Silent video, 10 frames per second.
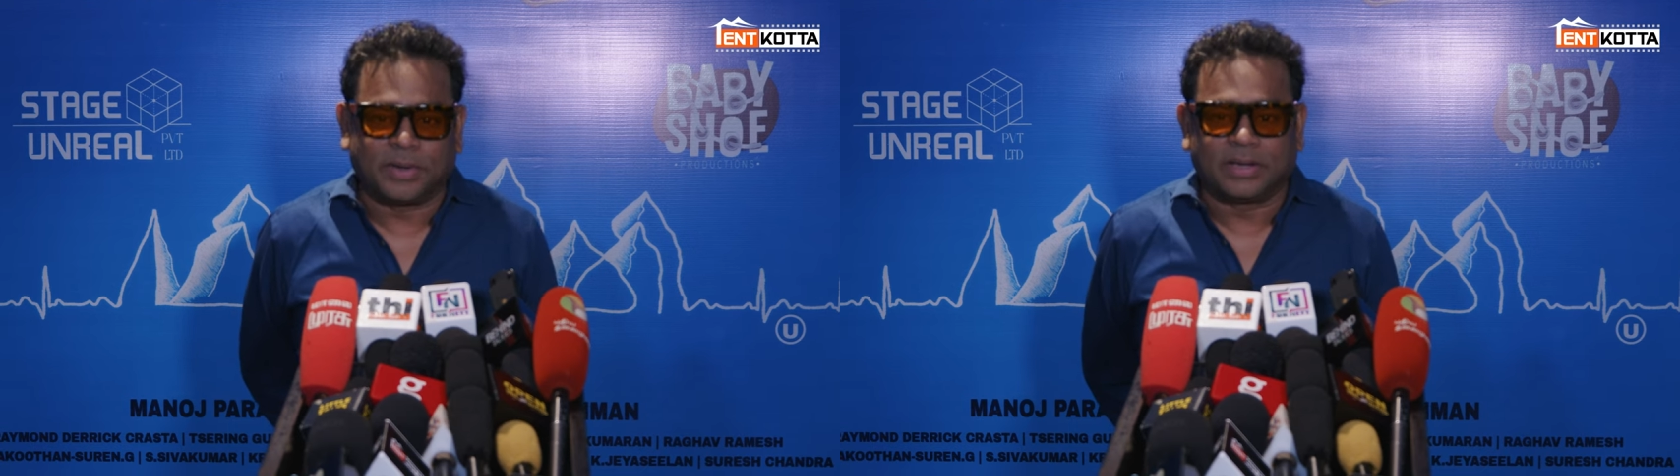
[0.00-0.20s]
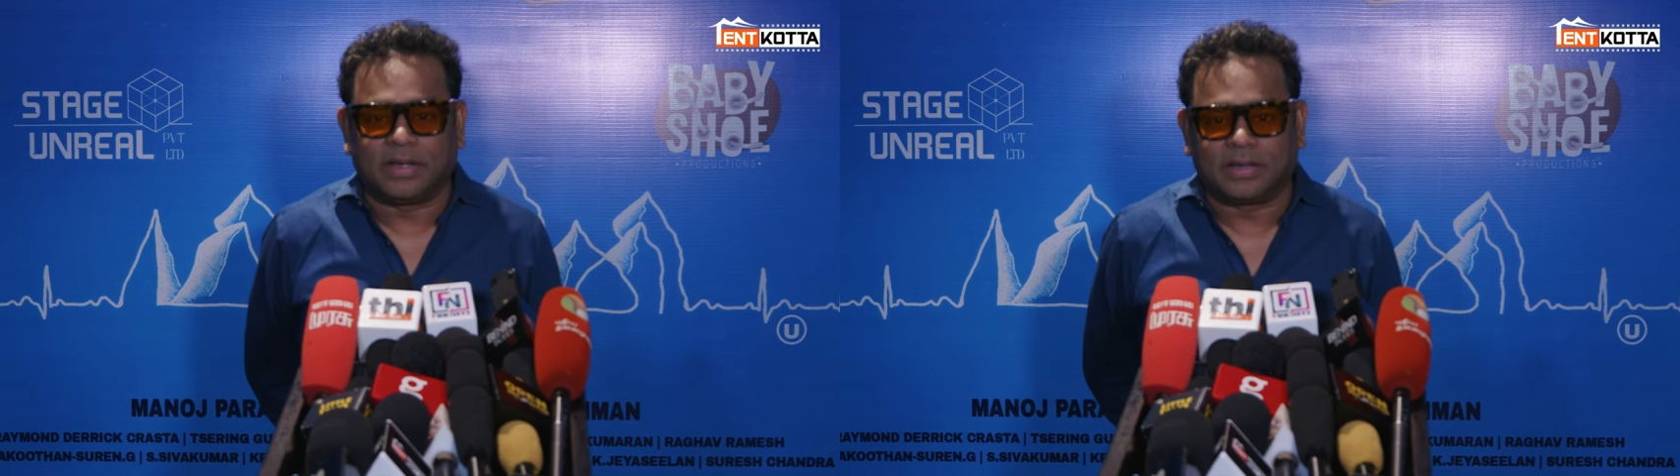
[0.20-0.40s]

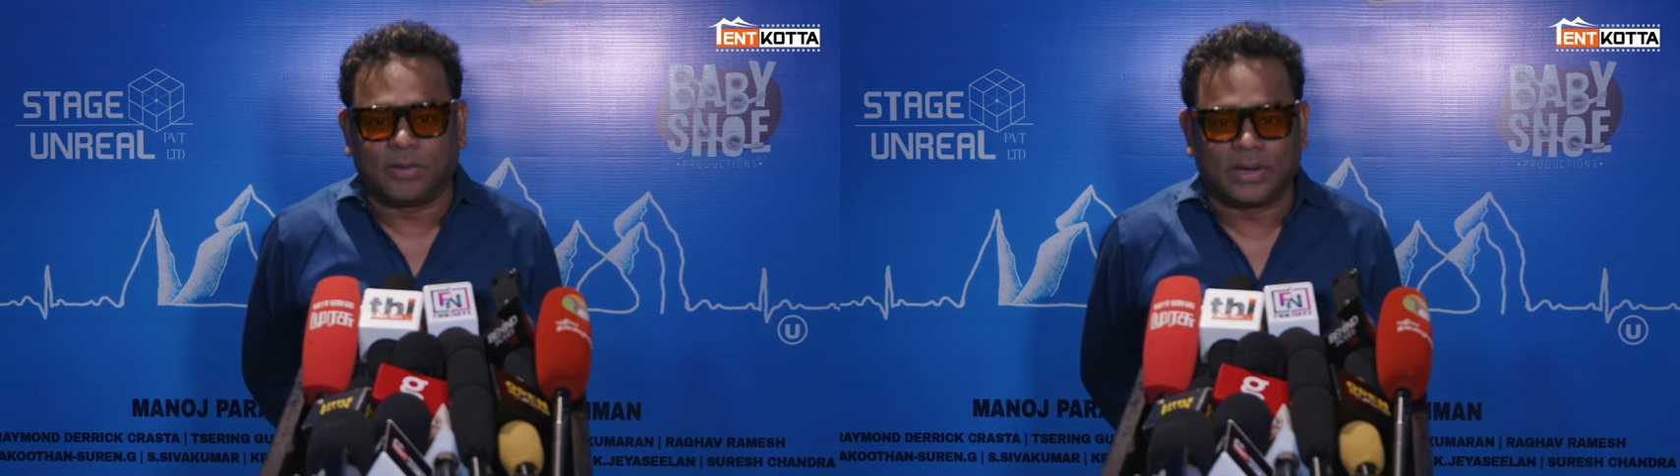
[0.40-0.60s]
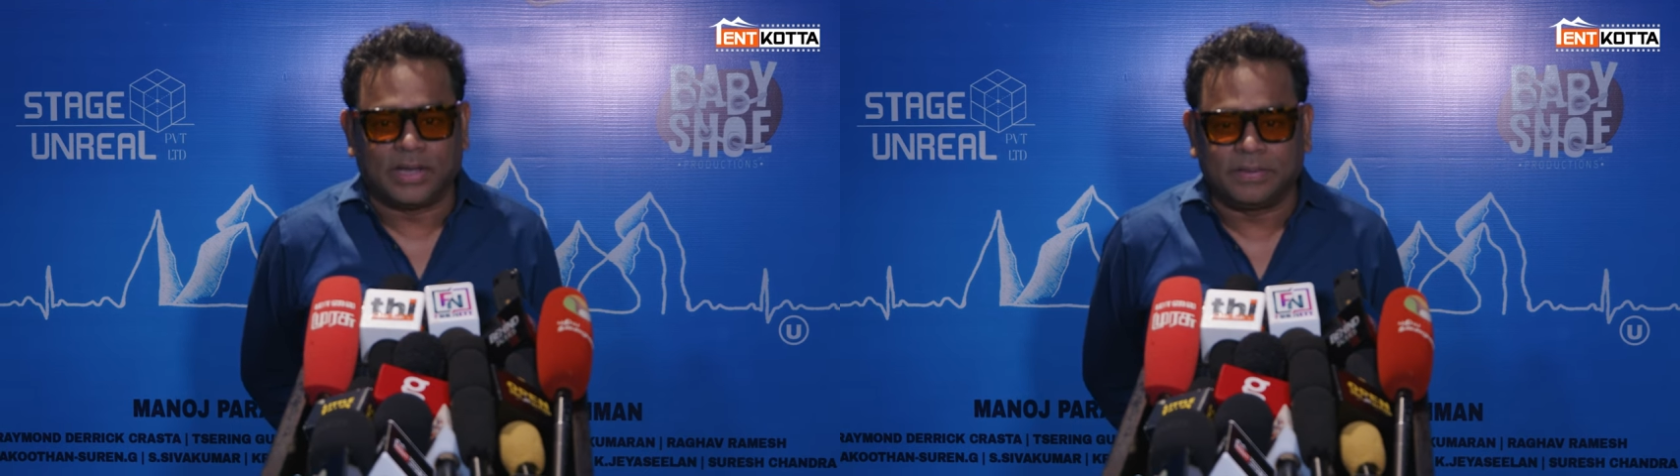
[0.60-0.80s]
panikanga
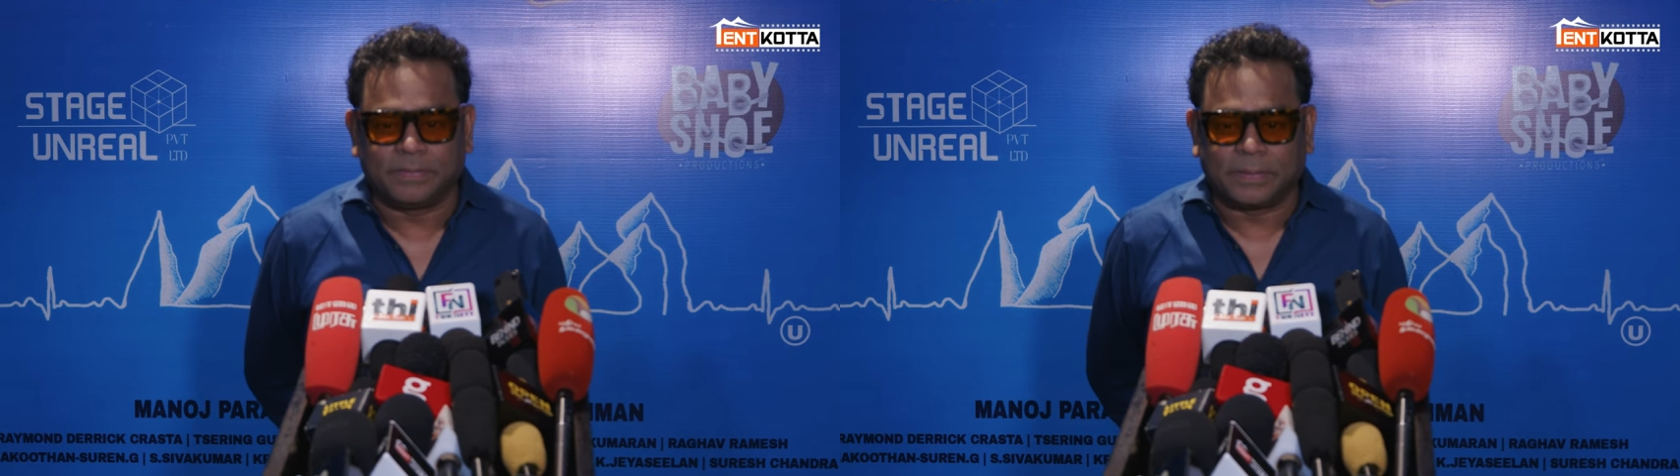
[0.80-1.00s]
avla